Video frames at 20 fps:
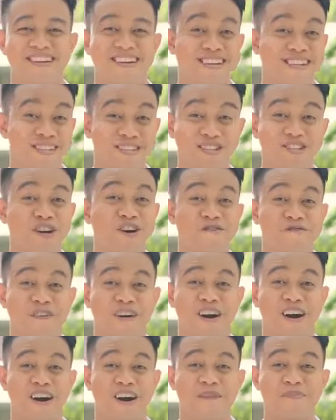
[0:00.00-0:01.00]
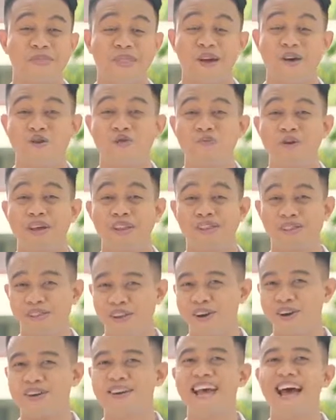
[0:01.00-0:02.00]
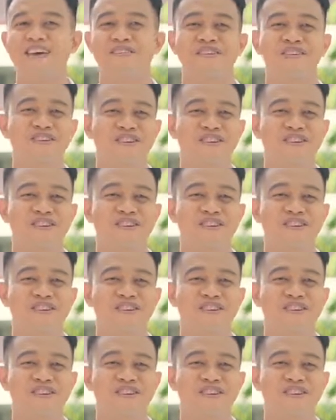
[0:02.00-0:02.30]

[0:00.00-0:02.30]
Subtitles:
So far, we learned how to